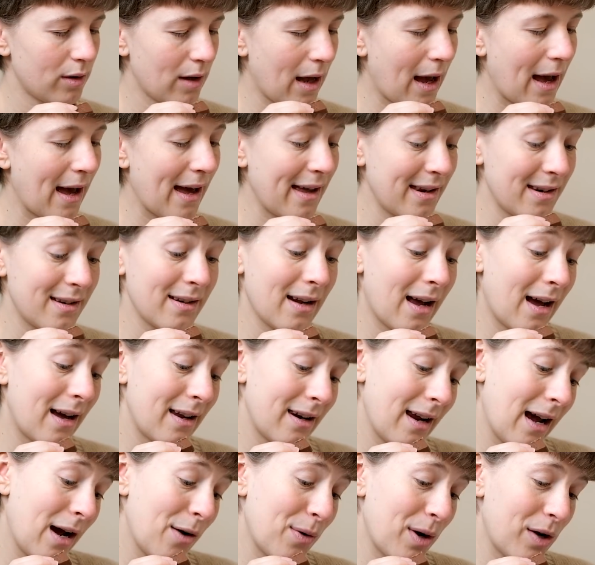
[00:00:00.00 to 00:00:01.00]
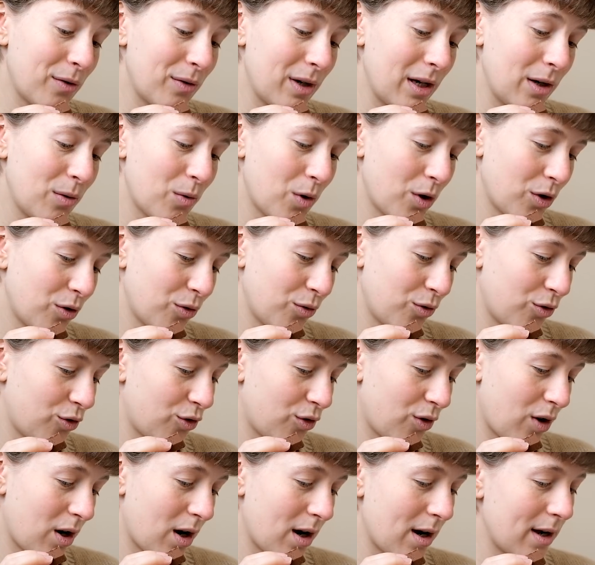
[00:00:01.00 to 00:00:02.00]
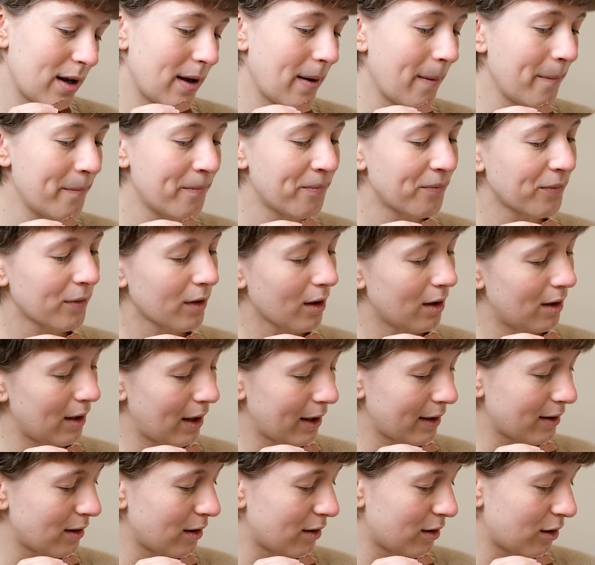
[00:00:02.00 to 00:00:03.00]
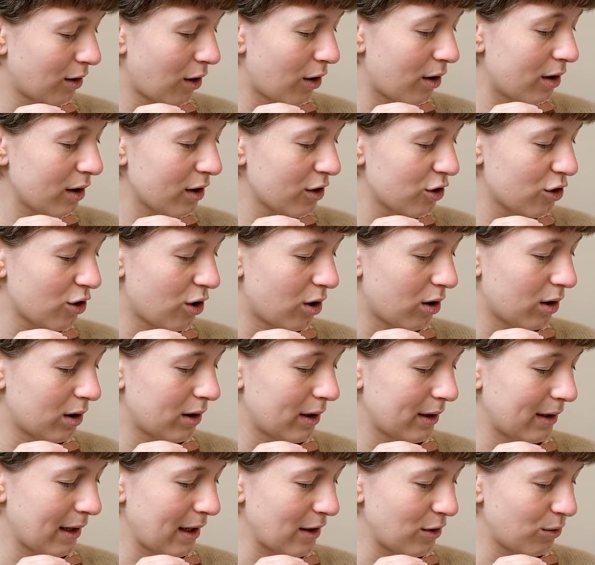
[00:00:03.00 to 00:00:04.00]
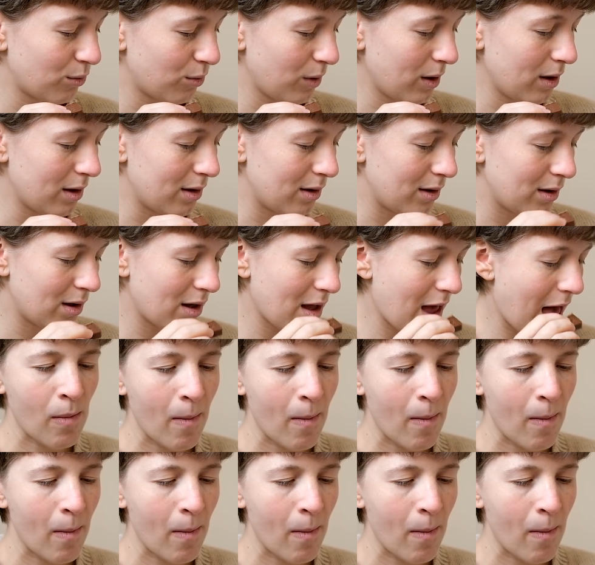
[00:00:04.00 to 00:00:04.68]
And now I really want to try like the dark chocolate as well.